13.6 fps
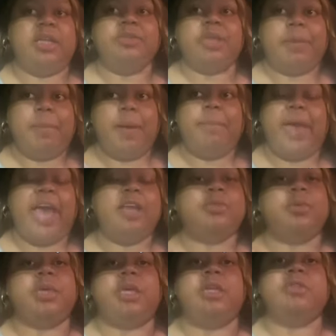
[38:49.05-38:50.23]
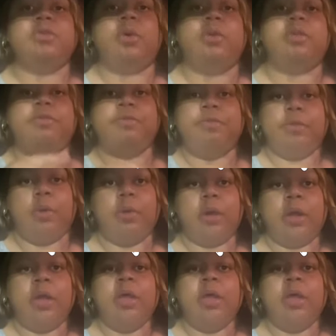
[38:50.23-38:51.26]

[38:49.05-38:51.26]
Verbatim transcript: He's like, my badge will get us on the floor.